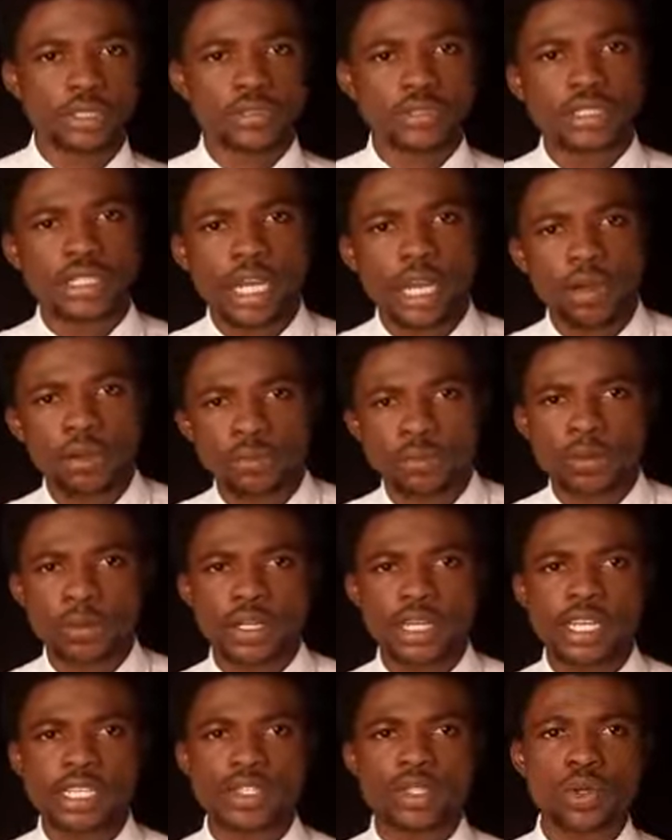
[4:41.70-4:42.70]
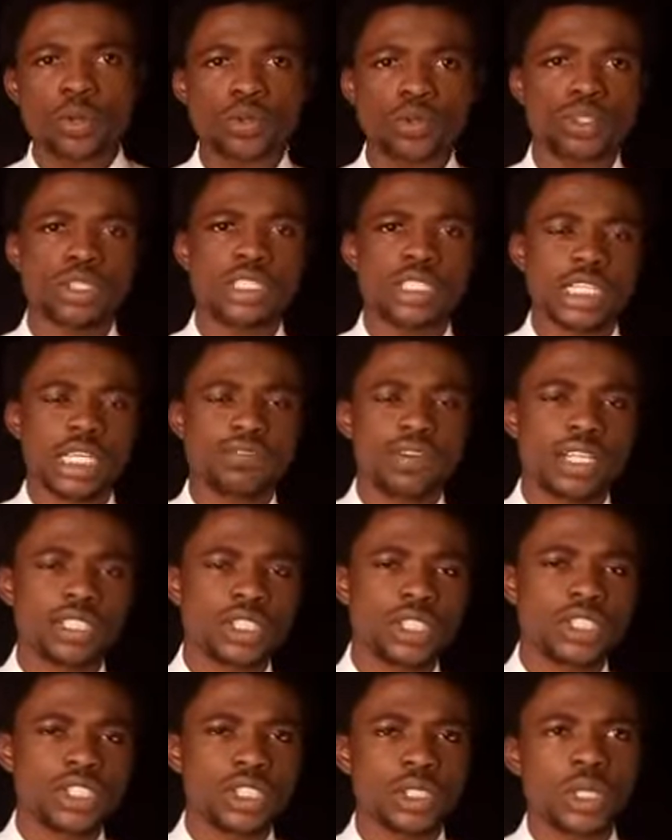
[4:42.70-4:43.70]
Now, let's go to the
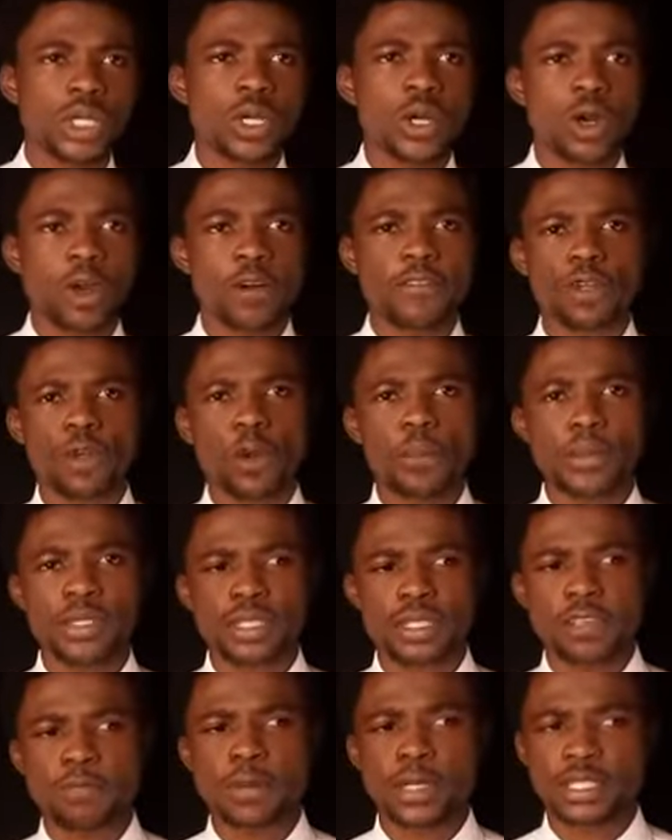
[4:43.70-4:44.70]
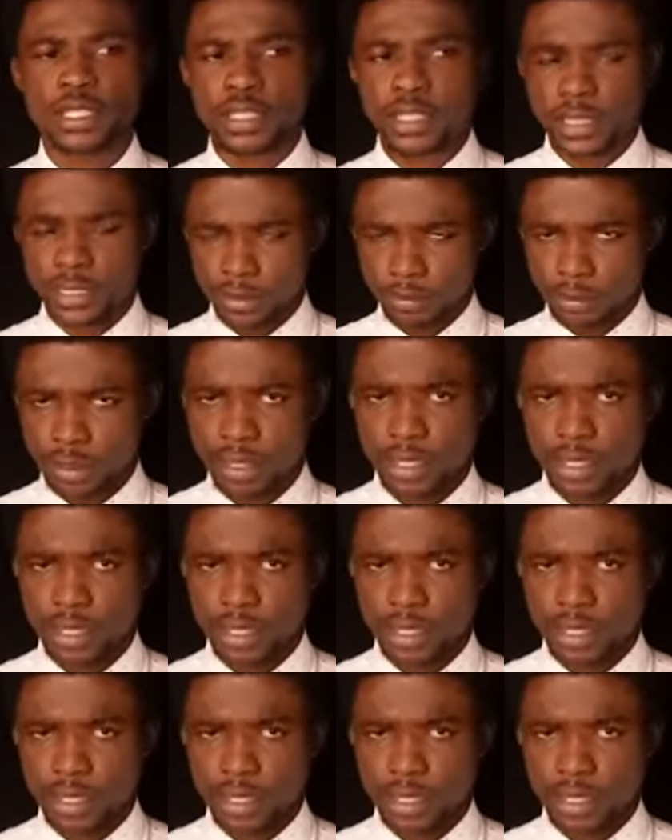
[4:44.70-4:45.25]
disadvantages of a competitive party system.